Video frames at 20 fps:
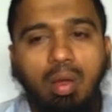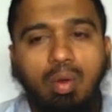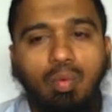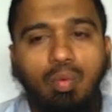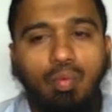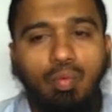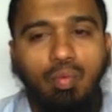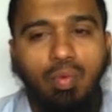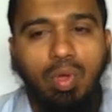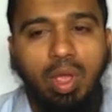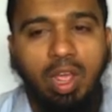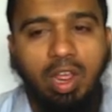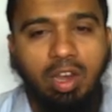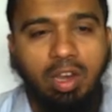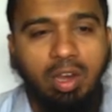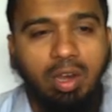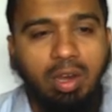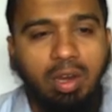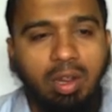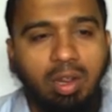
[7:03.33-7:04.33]

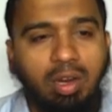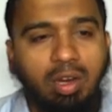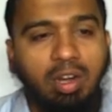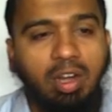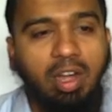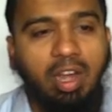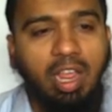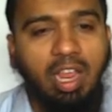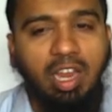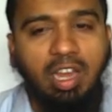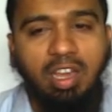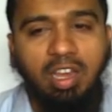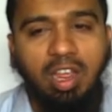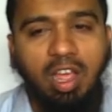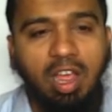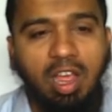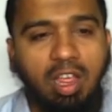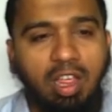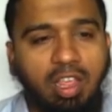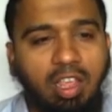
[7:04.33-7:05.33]
When
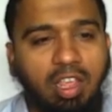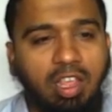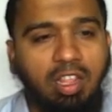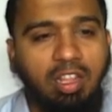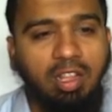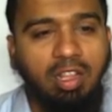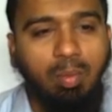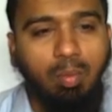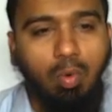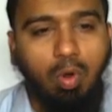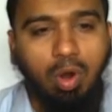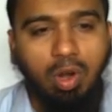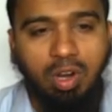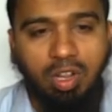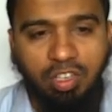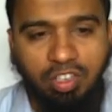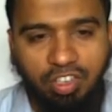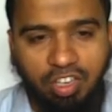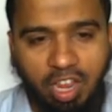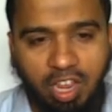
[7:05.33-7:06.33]
data in the
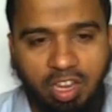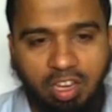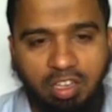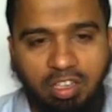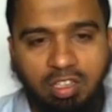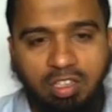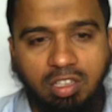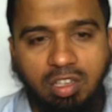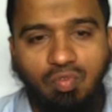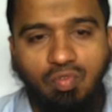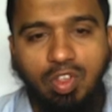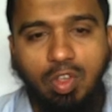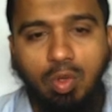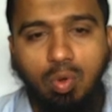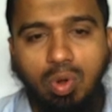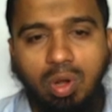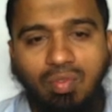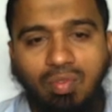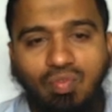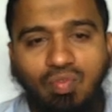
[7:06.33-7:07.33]
model changes, the
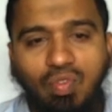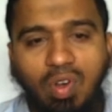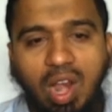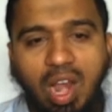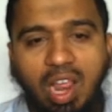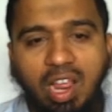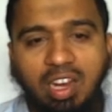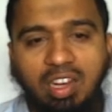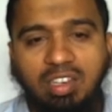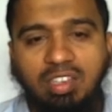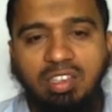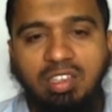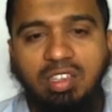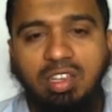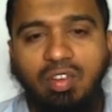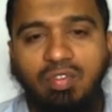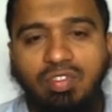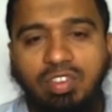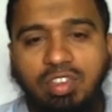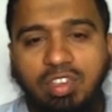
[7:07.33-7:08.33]
view reflects
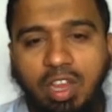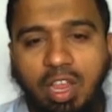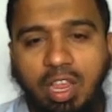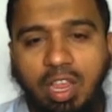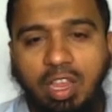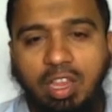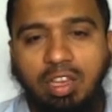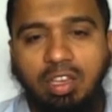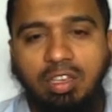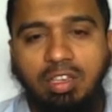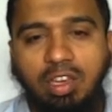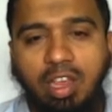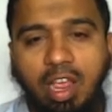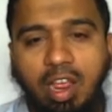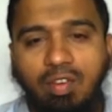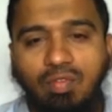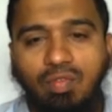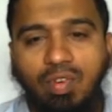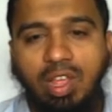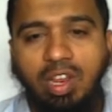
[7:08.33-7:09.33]
the change,
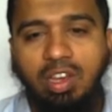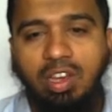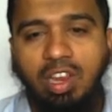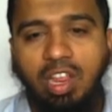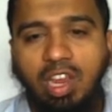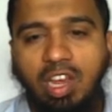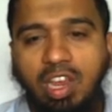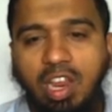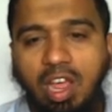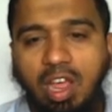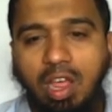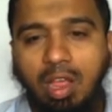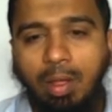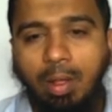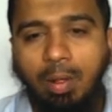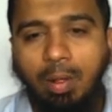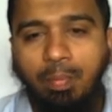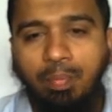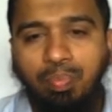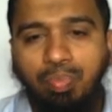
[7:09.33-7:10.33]
and when data
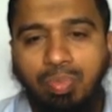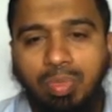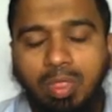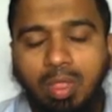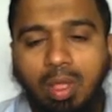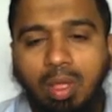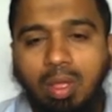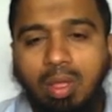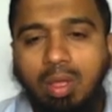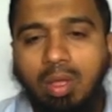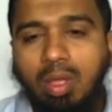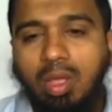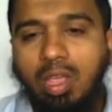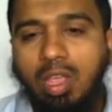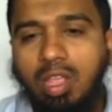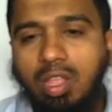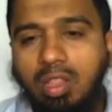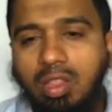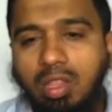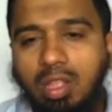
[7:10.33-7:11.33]

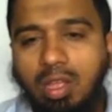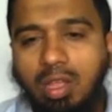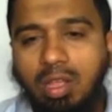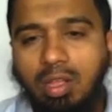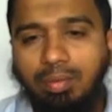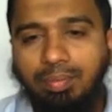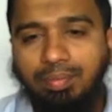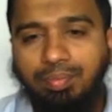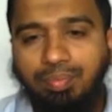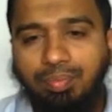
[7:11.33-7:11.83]
in the